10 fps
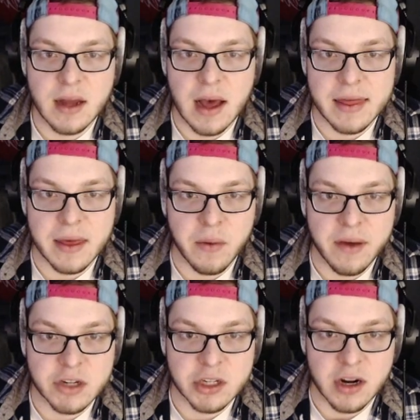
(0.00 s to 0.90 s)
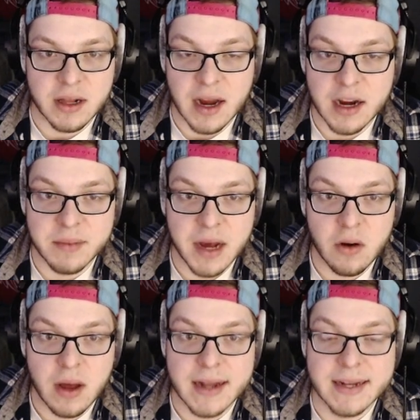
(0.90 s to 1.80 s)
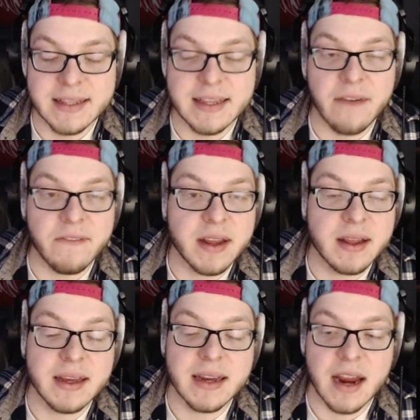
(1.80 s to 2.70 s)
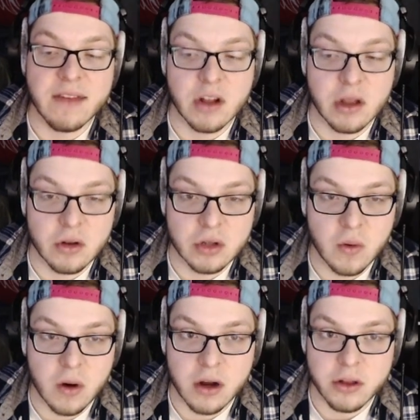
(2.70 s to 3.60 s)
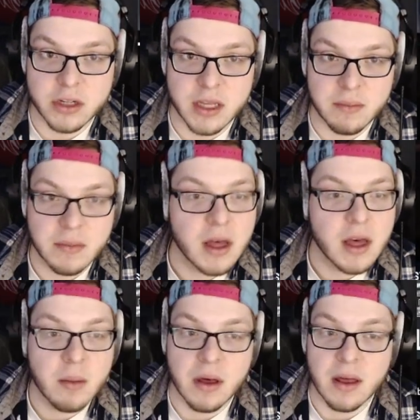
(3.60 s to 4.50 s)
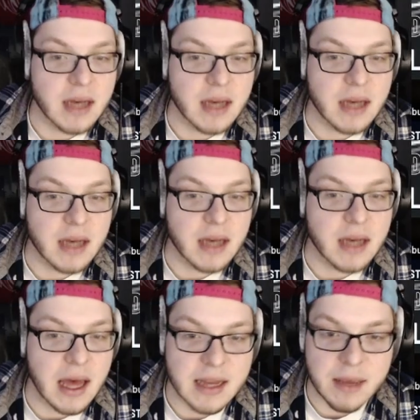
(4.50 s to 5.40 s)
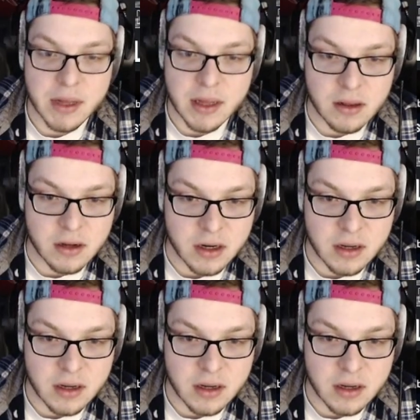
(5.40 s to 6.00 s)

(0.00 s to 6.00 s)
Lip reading: I think we have our starting lineup now. Definitely not even close to other team. But at the end of the day, we still got Damian Lillard.